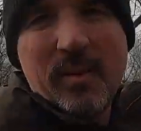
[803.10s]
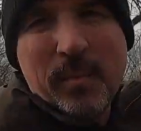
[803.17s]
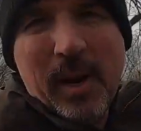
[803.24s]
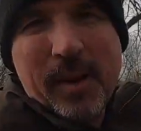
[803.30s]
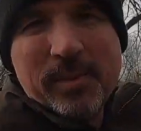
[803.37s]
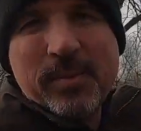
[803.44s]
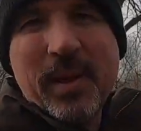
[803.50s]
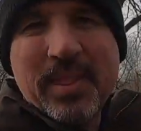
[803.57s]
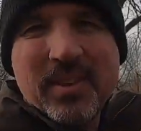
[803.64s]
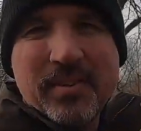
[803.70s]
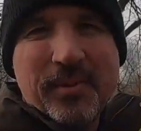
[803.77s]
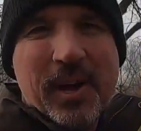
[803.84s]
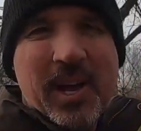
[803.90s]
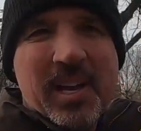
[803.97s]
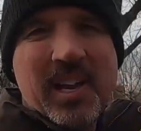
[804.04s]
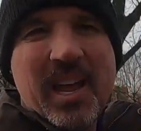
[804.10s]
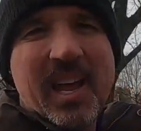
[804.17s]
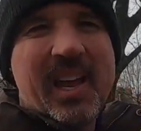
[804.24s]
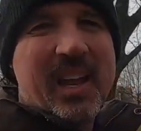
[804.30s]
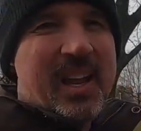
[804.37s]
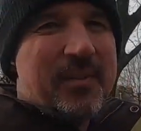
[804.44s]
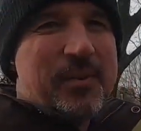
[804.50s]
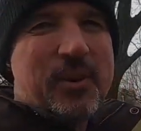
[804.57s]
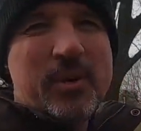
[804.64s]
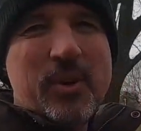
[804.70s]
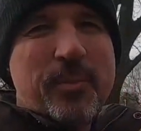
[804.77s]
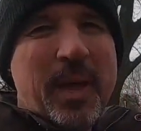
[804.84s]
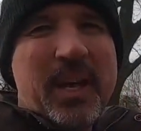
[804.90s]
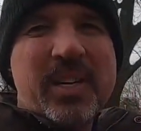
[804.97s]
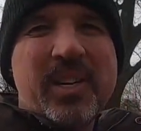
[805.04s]
My name is Matthew Devine, and if you're a
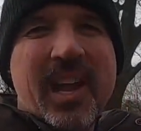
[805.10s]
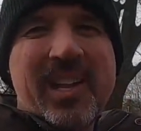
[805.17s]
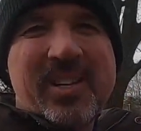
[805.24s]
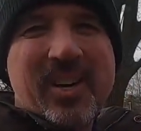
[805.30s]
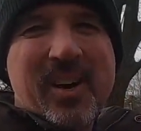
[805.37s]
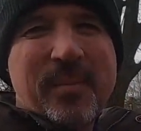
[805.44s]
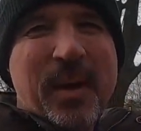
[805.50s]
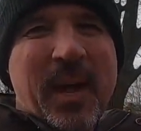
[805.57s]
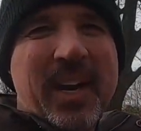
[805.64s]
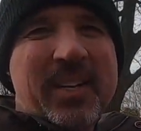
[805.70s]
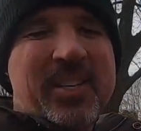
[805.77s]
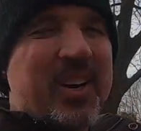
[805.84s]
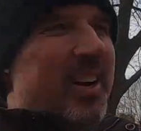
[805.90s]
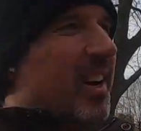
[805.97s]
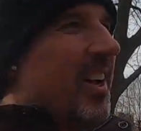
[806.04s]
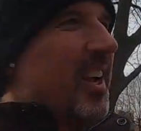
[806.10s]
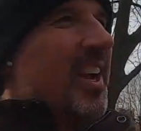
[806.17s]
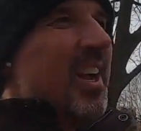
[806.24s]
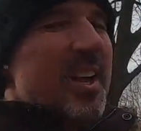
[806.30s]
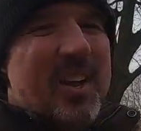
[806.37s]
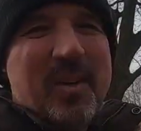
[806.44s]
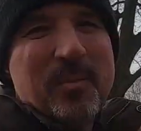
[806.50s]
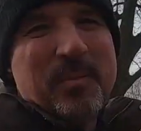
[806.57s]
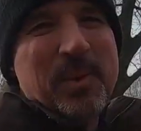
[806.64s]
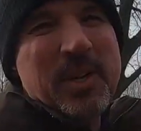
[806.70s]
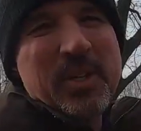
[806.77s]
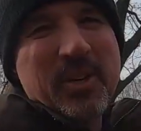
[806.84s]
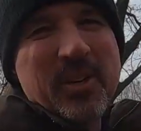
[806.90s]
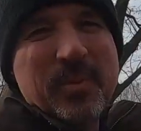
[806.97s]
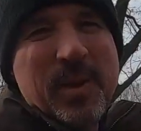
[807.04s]
new engineering manager, be
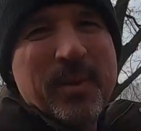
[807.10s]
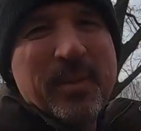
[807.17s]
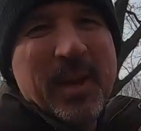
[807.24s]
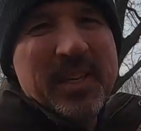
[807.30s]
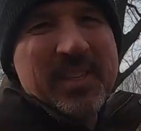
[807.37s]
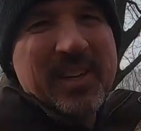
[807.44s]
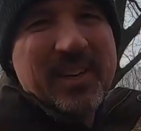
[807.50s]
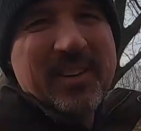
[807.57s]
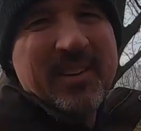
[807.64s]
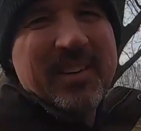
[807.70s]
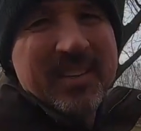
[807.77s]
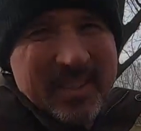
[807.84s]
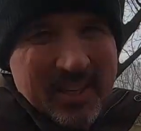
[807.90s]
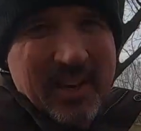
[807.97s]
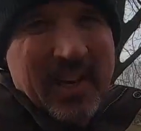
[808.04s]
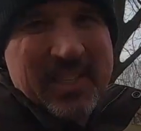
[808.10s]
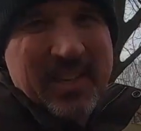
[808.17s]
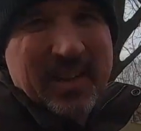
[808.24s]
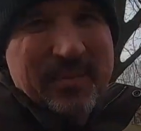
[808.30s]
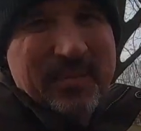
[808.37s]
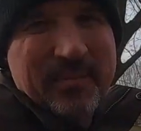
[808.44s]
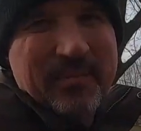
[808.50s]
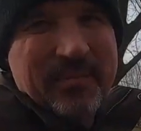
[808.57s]
sure to be amazing. Till next time.